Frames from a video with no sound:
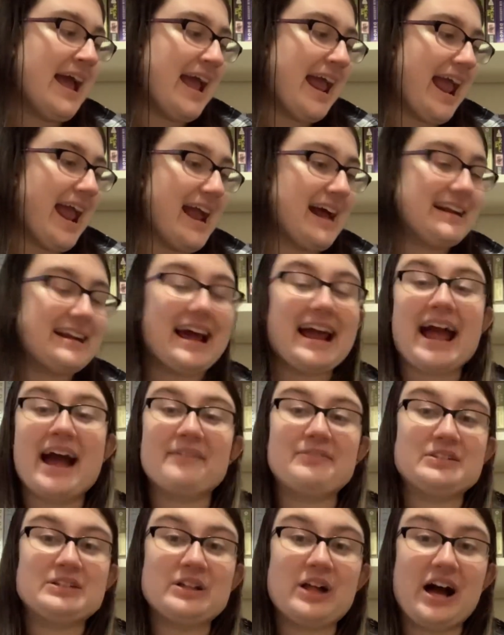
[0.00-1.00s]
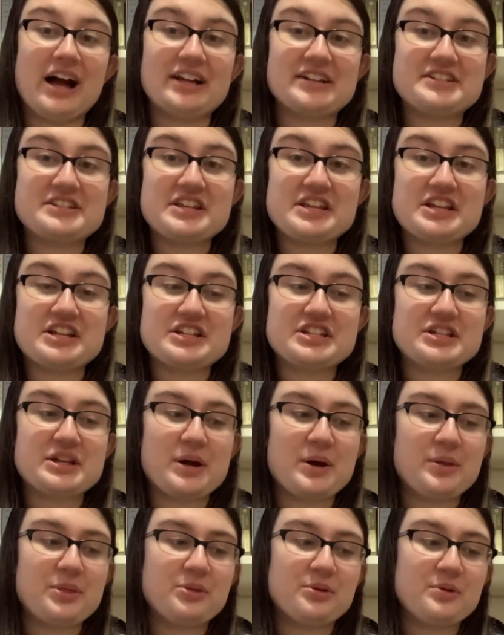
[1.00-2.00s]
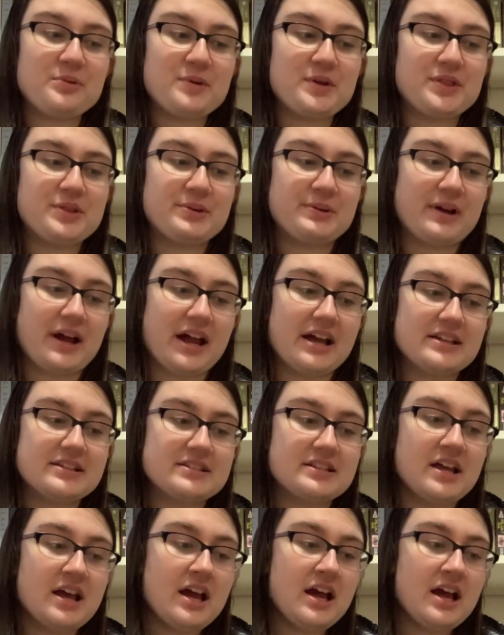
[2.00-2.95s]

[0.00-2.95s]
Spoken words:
And I have a lot to go through with you guys.